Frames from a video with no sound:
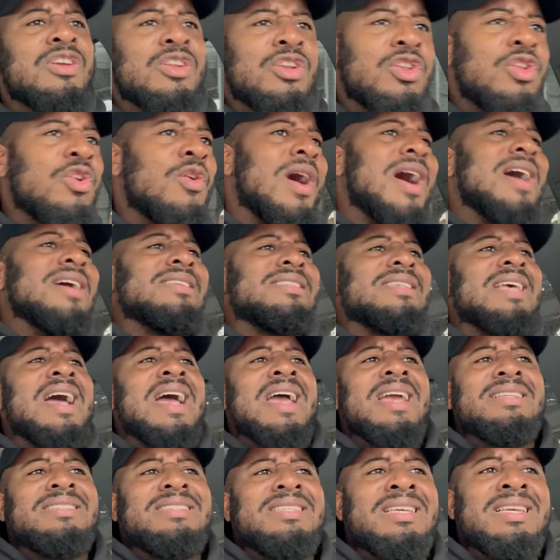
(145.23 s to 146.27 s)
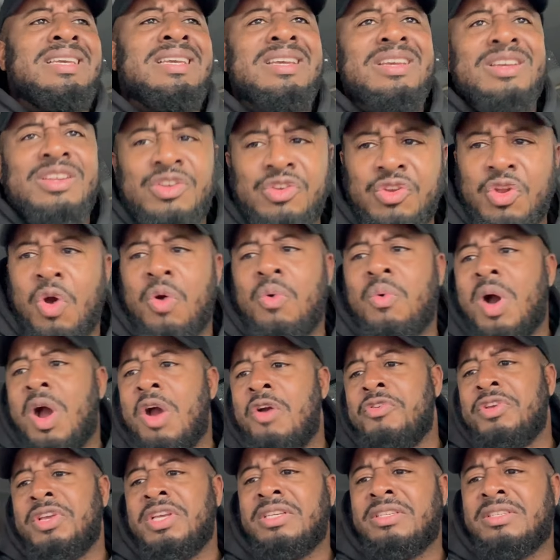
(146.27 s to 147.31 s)
no anxiety, no
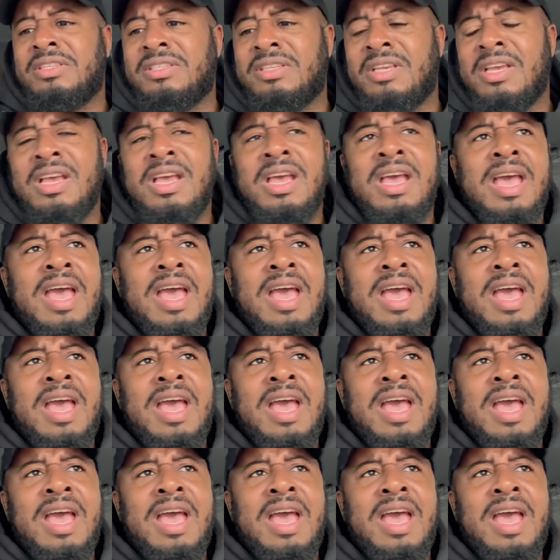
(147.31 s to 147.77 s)
worries.